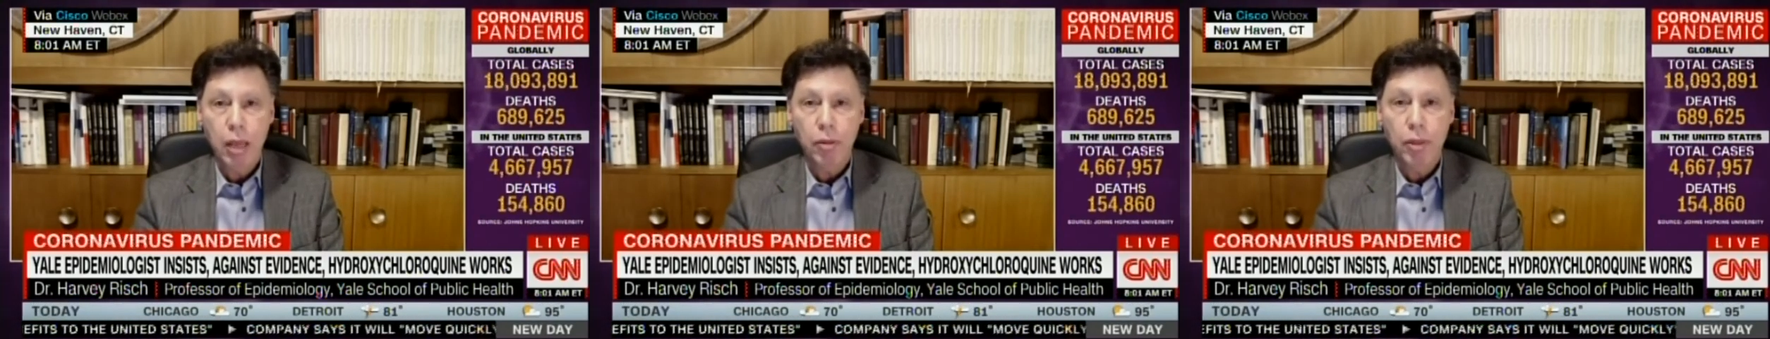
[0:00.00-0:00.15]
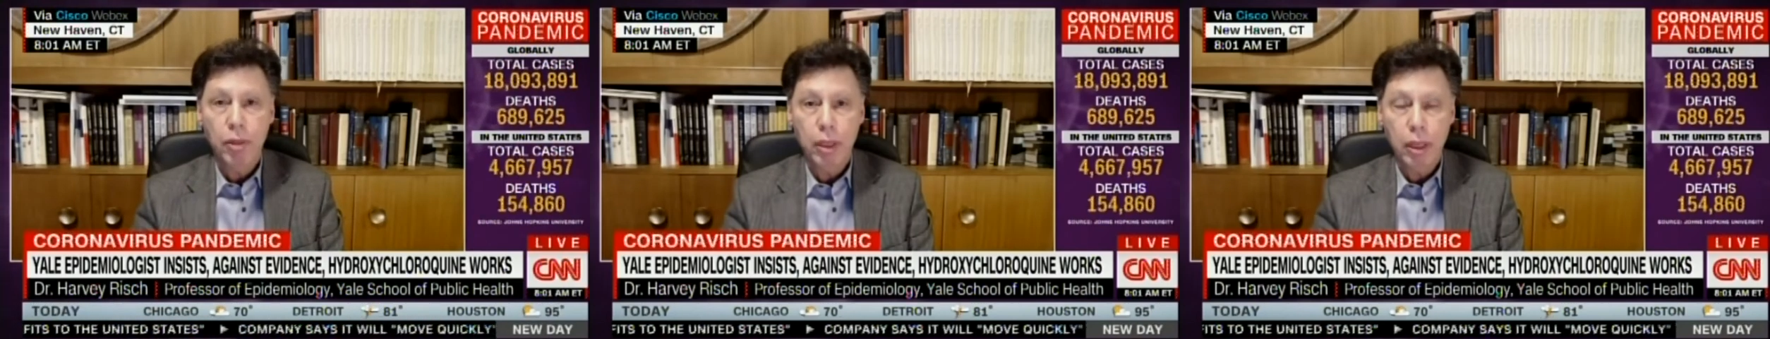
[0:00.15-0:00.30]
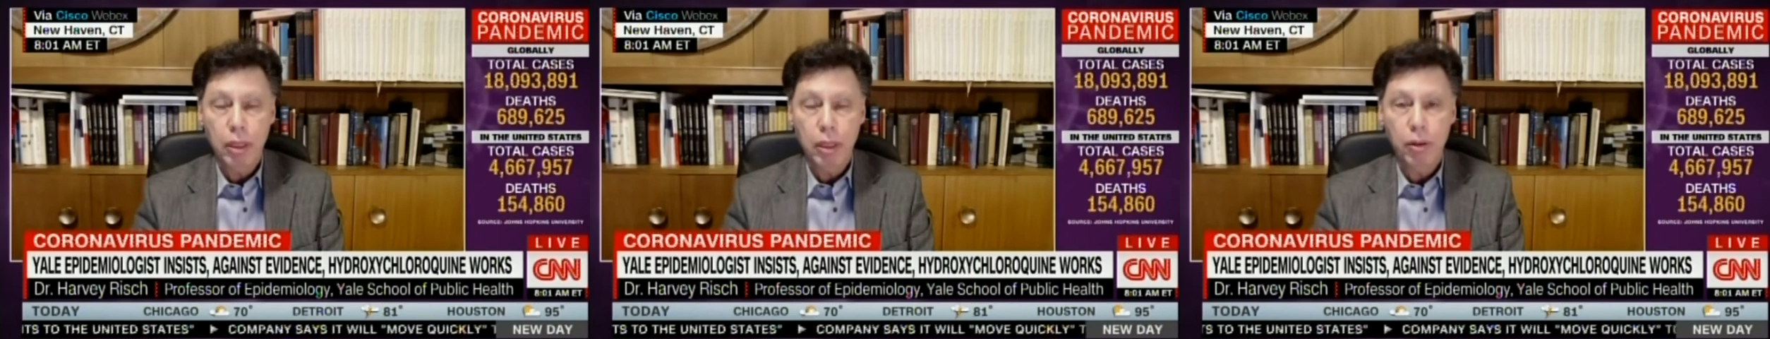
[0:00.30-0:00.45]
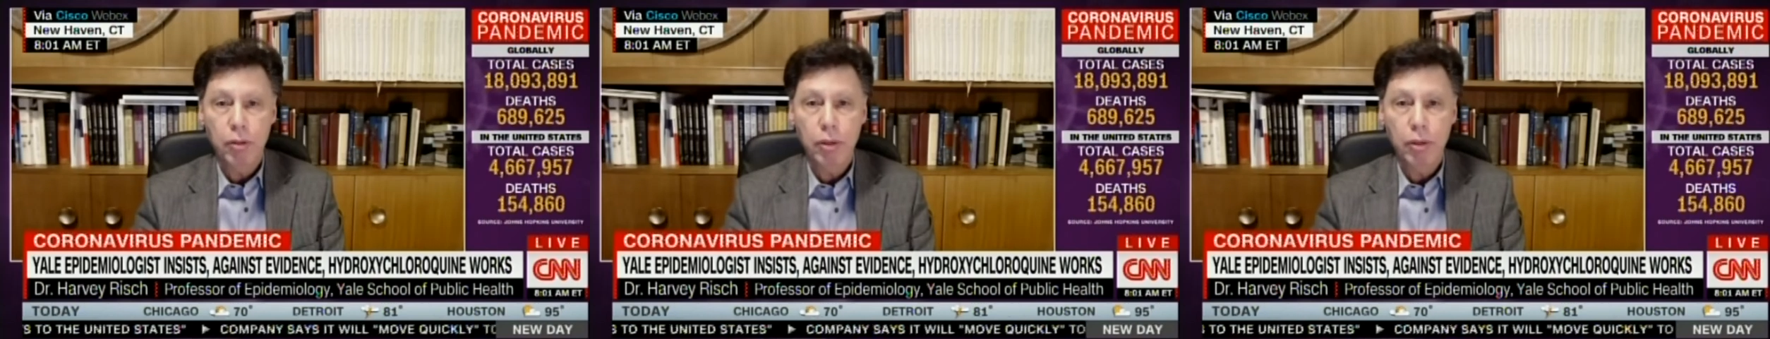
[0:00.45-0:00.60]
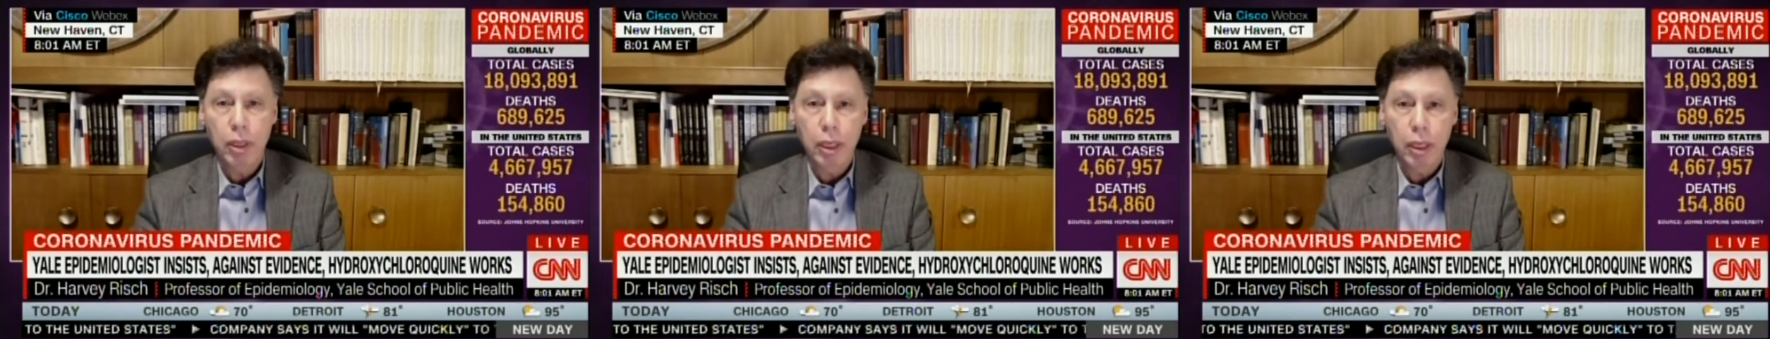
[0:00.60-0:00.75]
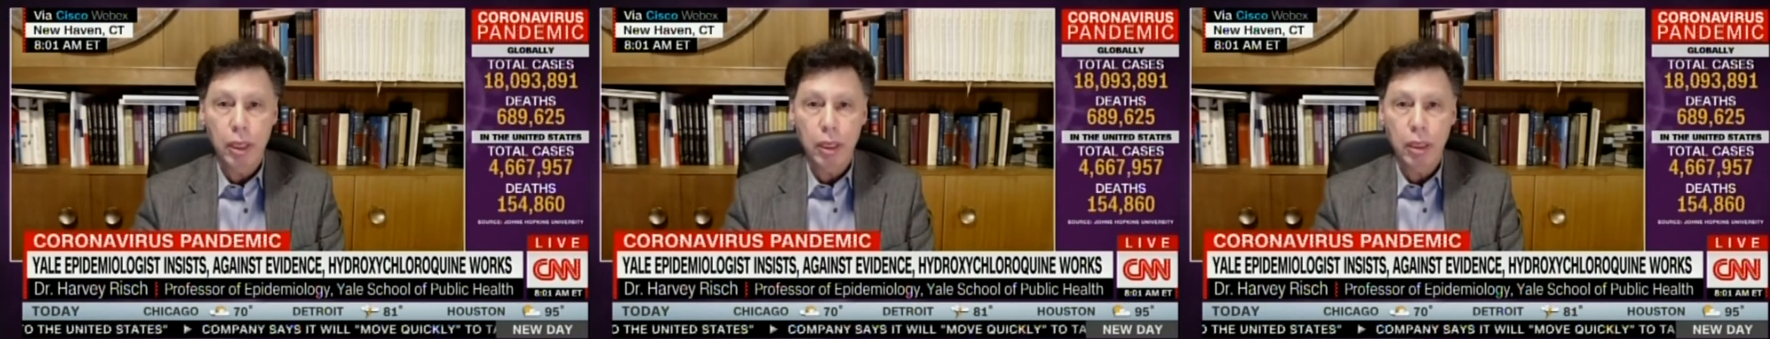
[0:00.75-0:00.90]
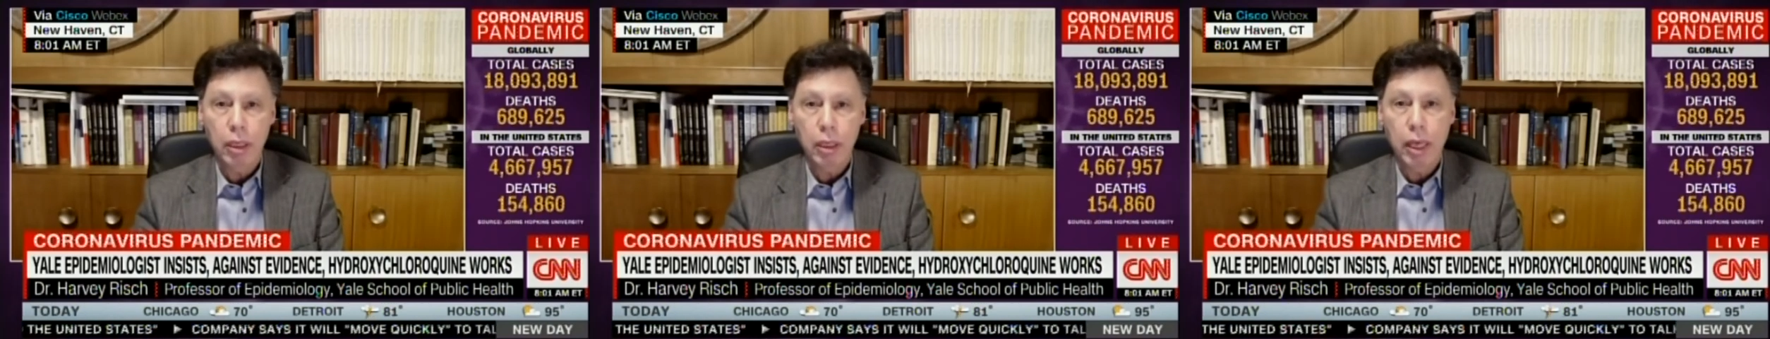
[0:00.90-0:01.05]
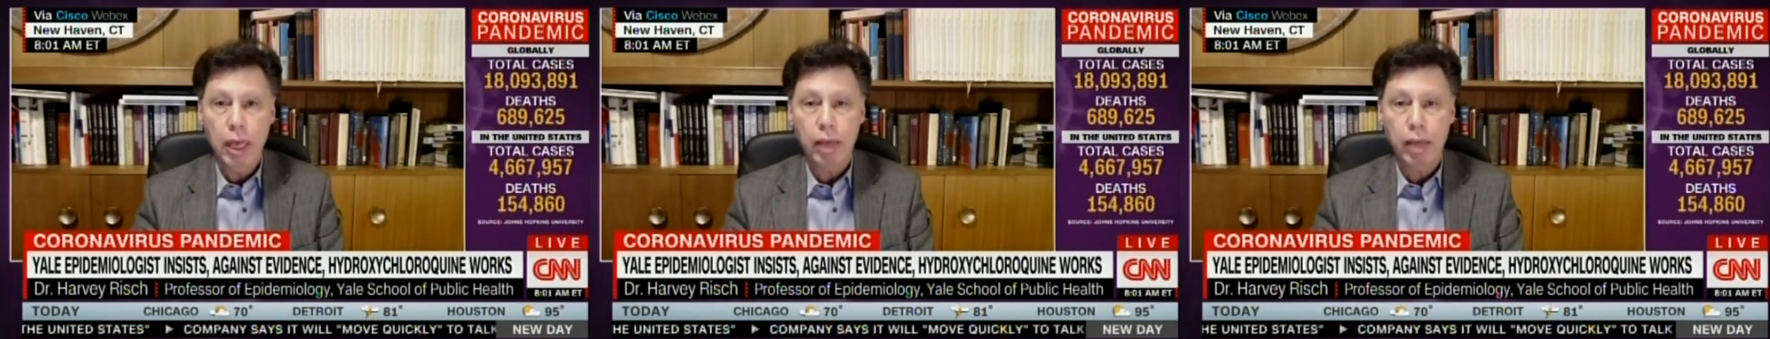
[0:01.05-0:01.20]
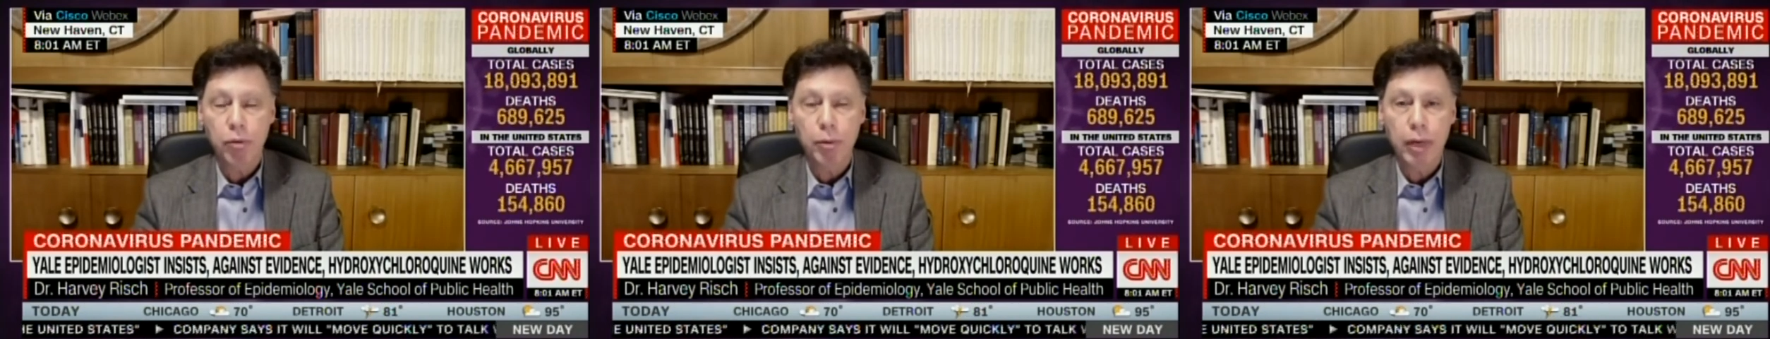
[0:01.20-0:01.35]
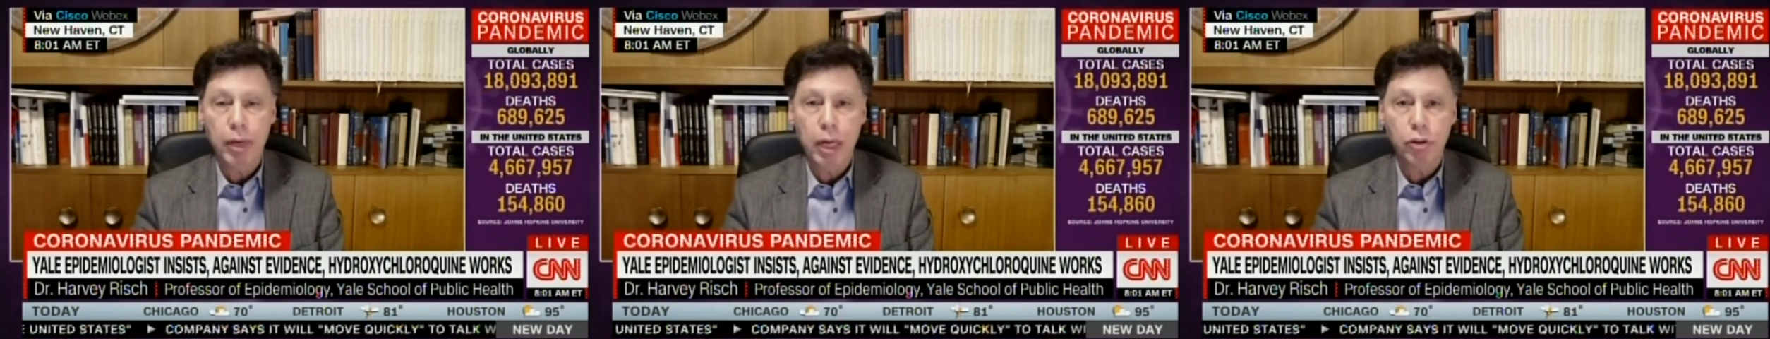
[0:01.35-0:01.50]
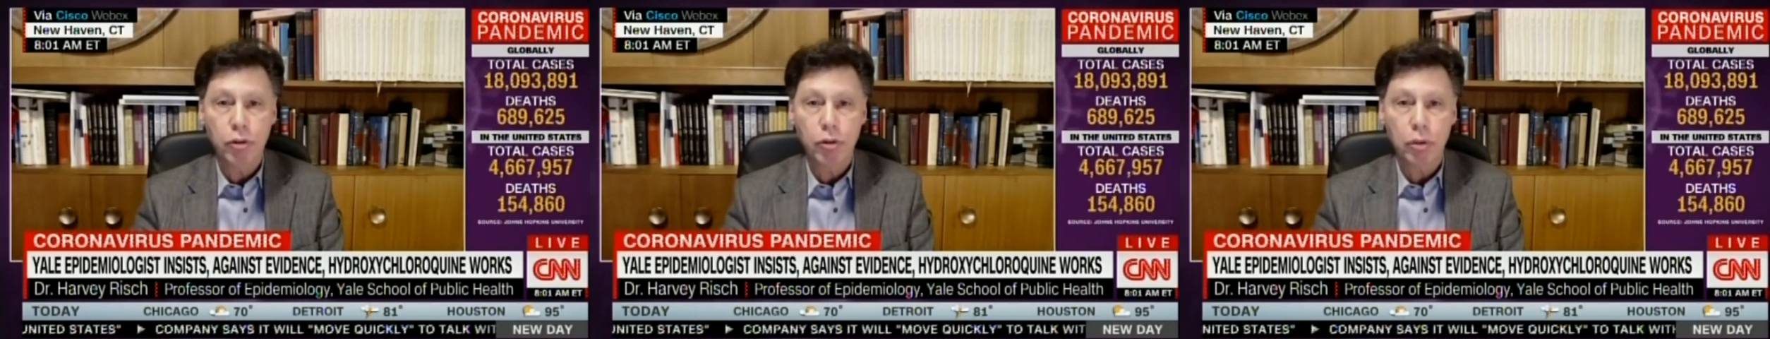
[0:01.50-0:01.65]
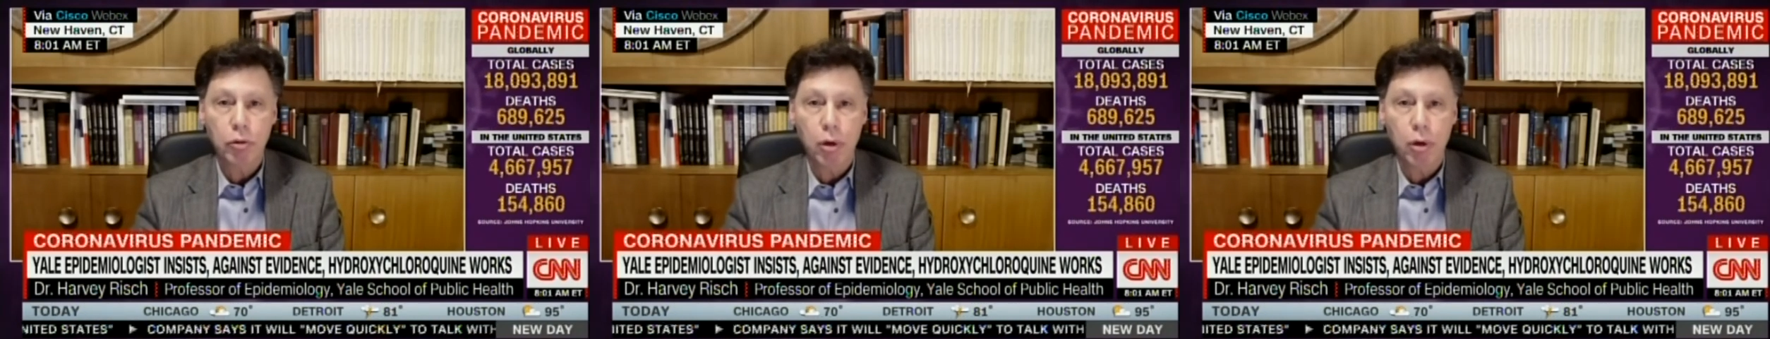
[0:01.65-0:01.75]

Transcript: the, the exponential